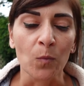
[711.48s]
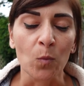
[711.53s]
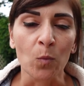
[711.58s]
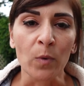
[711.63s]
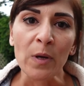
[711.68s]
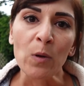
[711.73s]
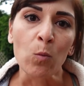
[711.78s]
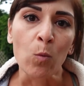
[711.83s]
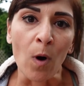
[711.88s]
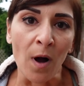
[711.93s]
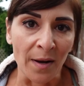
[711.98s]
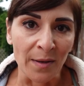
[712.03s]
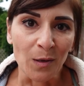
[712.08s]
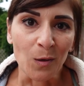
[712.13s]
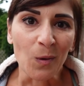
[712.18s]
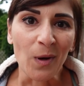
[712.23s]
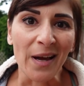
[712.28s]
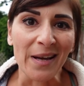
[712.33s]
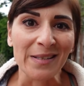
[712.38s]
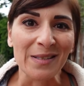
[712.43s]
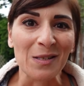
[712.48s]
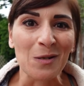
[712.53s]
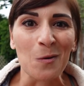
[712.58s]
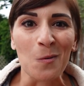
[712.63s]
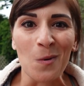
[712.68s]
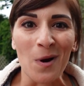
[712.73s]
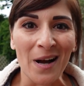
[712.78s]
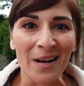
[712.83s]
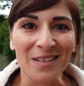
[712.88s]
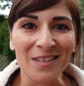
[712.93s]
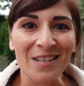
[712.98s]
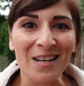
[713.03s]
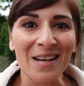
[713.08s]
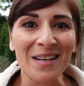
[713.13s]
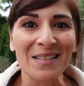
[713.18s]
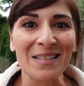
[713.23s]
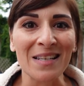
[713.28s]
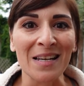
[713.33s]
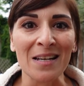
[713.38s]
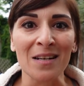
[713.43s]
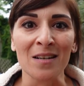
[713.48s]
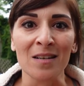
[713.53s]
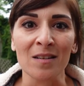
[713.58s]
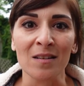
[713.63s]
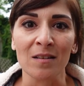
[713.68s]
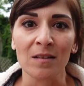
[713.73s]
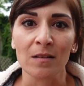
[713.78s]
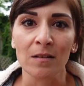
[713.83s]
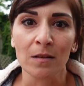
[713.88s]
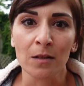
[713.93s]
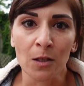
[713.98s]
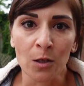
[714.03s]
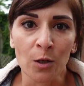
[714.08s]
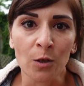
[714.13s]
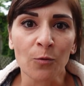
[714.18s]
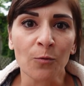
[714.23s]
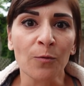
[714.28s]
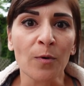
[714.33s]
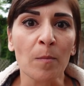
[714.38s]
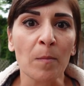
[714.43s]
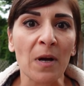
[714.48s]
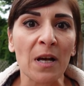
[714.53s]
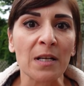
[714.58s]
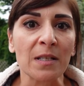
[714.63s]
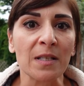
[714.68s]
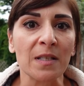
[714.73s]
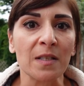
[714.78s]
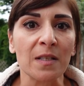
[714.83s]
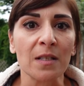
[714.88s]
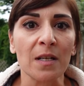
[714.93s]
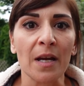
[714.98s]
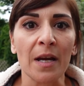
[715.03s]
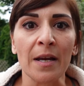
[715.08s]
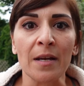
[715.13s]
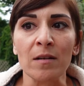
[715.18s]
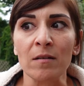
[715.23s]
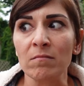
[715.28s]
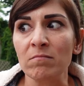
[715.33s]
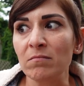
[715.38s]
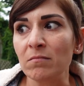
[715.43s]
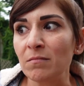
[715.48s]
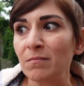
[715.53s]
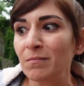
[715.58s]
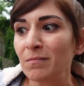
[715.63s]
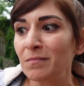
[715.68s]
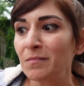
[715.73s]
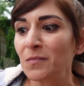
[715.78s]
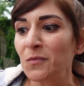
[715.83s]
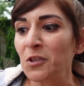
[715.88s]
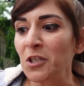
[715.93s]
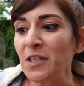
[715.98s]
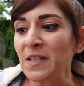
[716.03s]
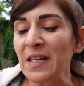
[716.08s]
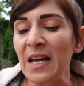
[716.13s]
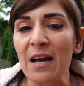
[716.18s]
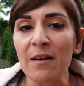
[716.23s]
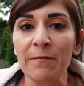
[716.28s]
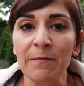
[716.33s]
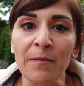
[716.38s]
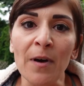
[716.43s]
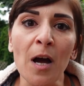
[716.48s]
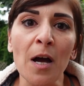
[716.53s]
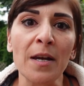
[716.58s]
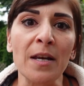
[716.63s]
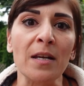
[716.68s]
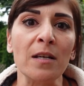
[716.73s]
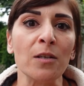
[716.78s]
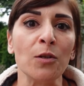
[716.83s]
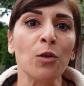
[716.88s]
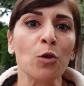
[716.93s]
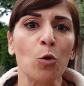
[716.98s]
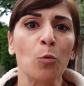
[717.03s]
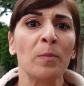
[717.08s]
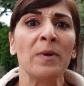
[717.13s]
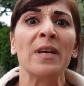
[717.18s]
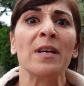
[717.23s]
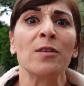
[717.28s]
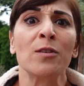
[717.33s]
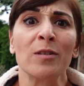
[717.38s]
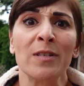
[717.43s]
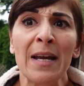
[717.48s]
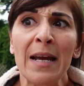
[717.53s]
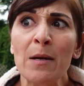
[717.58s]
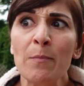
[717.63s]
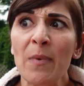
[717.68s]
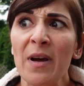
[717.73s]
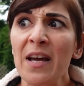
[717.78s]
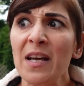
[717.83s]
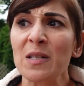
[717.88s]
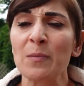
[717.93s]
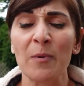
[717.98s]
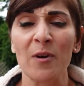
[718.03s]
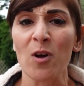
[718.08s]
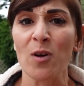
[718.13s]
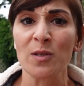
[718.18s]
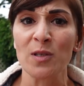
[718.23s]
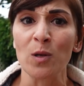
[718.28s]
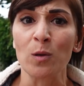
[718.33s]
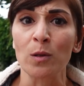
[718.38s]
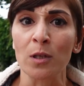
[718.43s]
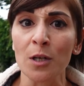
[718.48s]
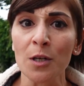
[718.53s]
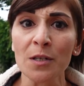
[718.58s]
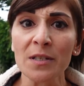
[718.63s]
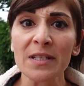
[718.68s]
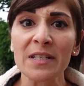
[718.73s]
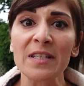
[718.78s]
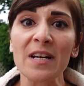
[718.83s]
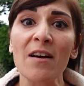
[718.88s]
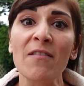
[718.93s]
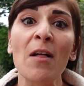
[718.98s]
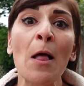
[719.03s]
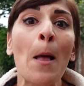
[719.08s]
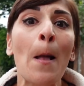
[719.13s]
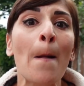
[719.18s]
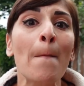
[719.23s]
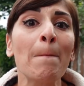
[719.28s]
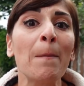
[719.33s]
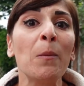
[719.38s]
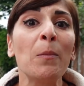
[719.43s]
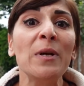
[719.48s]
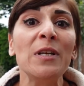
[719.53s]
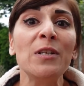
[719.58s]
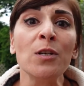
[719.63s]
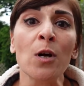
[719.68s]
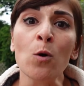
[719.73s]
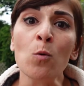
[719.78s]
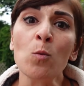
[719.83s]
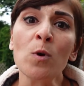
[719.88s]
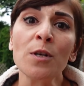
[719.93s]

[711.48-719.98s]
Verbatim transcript: we want you guys to watch us and learn from us and just have fun and, you know, be entertained by us, but also learn stuff. But we don't